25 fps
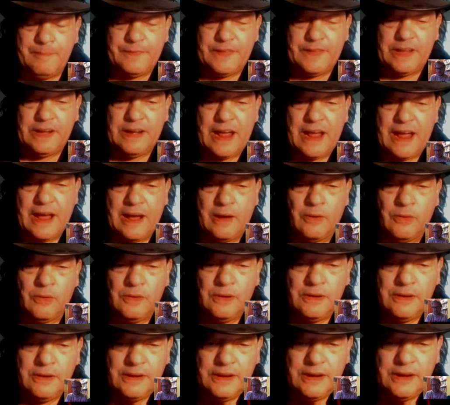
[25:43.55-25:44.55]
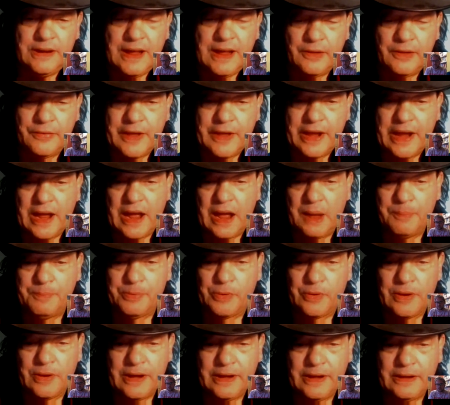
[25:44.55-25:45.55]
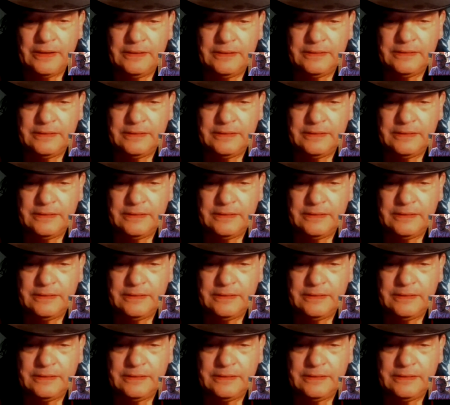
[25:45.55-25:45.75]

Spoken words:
in how they operate.